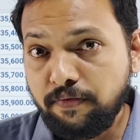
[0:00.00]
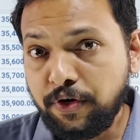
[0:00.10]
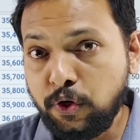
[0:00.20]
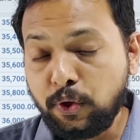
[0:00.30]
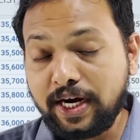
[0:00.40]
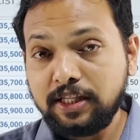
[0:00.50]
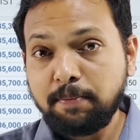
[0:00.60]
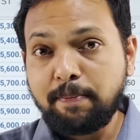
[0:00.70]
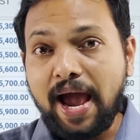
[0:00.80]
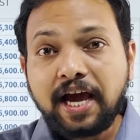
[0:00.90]
when you look at the
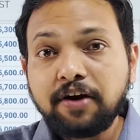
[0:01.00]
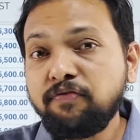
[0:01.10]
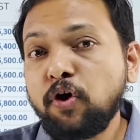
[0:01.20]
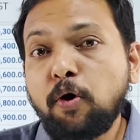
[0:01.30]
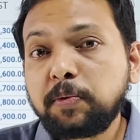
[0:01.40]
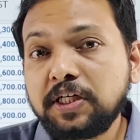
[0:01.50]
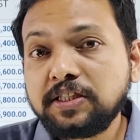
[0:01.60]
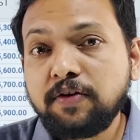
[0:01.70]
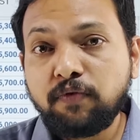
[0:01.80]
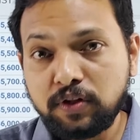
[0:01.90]
Bank Nifty option
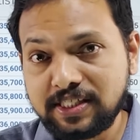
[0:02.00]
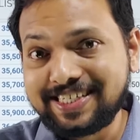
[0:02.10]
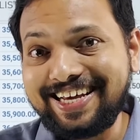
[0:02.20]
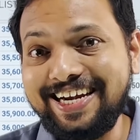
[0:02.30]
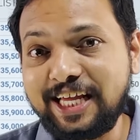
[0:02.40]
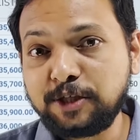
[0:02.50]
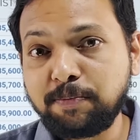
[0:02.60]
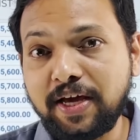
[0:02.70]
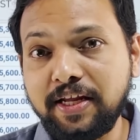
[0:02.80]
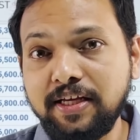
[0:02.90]
chain for this current
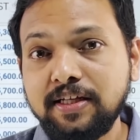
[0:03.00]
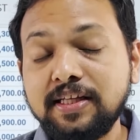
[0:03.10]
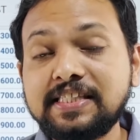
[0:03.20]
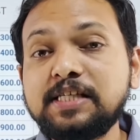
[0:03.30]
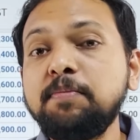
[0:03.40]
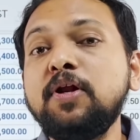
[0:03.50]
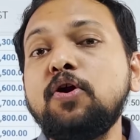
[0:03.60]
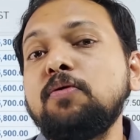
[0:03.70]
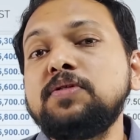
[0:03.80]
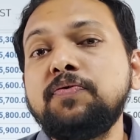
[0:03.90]
expiry, the similar
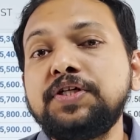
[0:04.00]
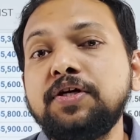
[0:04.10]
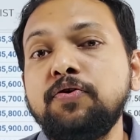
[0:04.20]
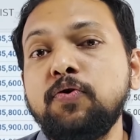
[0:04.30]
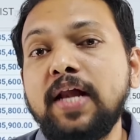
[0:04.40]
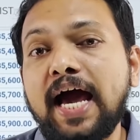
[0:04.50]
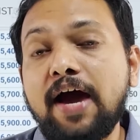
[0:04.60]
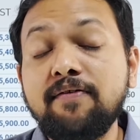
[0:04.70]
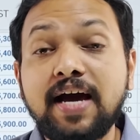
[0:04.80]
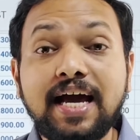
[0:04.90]
observation you will
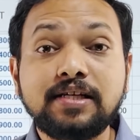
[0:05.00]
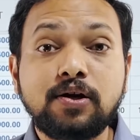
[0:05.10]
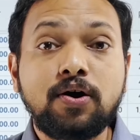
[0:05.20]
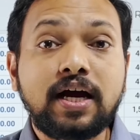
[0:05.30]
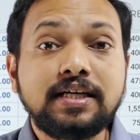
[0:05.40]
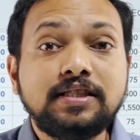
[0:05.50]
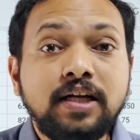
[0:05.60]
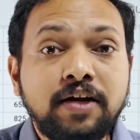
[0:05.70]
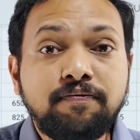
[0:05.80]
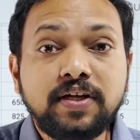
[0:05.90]
have as long as the
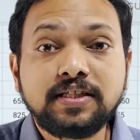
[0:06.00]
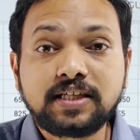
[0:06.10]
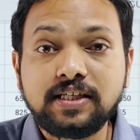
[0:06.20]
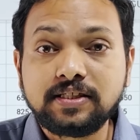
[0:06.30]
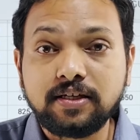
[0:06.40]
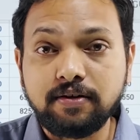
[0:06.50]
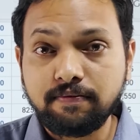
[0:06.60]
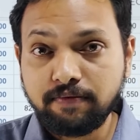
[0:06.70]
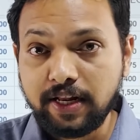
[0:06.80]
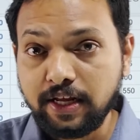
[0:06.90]
Nifty is concerned.
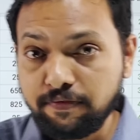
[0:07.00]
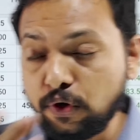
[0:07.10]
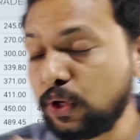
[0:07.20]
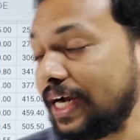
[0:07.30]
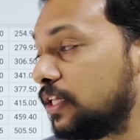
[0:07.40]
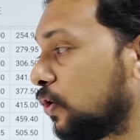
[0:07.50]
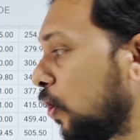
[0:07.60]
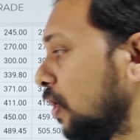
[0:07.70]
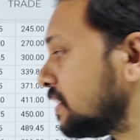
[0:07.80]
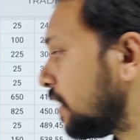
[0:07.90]
Well, if you look at the
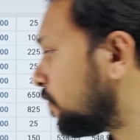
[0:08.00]
call side,